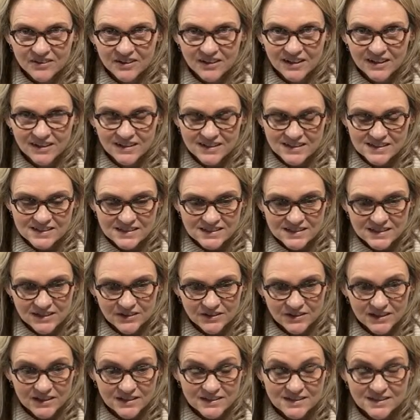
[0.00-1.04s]
in the
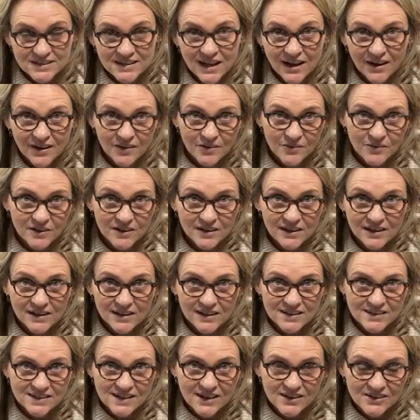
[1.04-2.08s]
series. Now we're getting
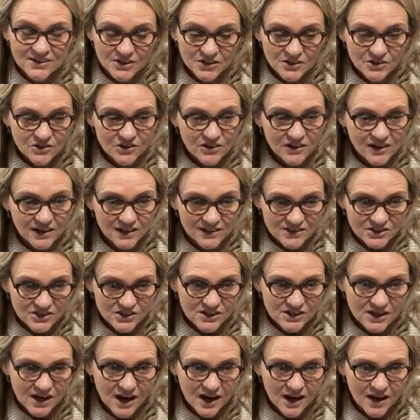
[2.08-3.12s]
down to crunch
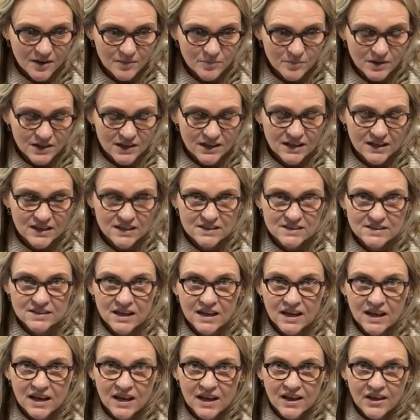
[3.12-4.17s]
time because
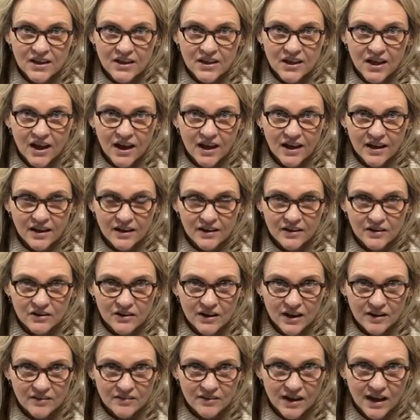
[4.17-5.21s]
I'll
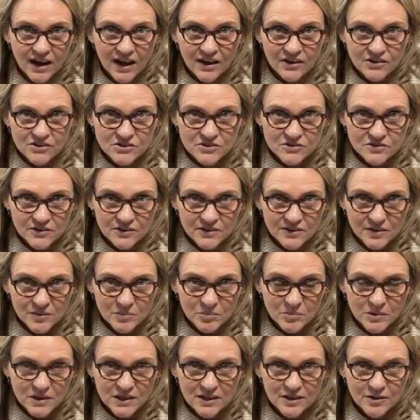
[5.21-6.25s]
have a house full of
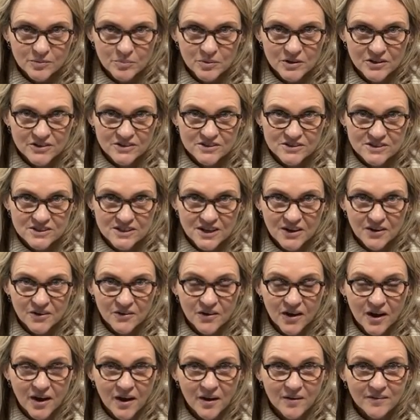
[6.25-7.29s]
people. So
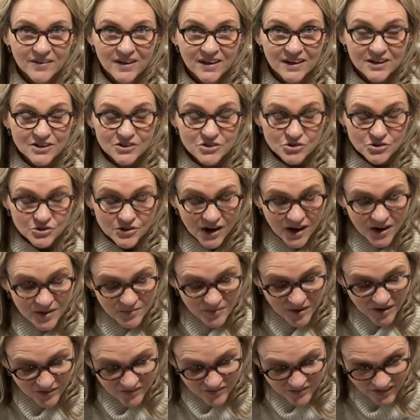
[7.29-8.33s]
I'm going to try
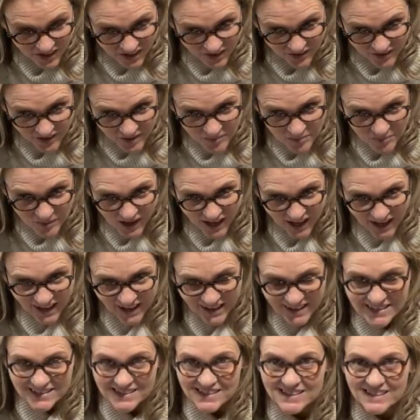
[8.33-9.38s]
my very
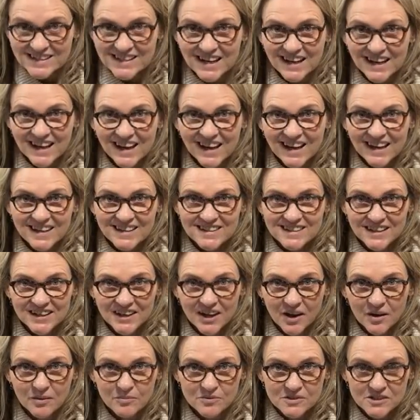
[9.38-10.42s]
best to
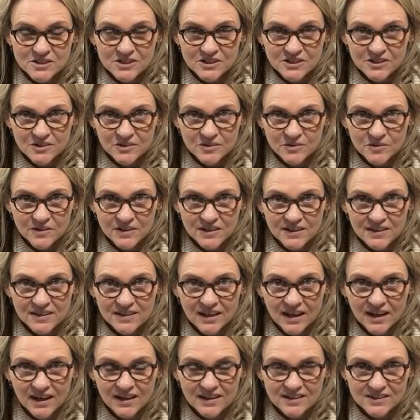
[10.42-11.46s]
come to you with
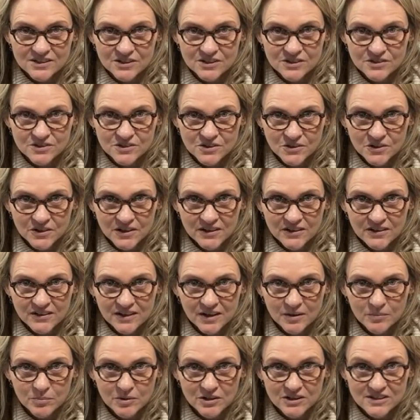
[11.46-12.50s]
tutorial
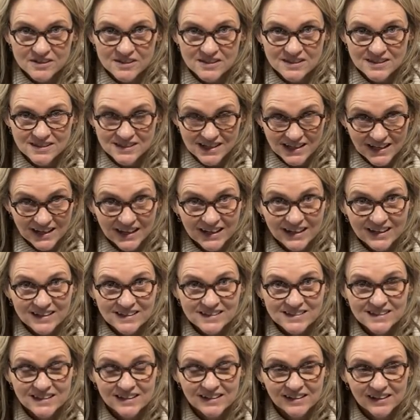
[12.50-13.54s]
number 6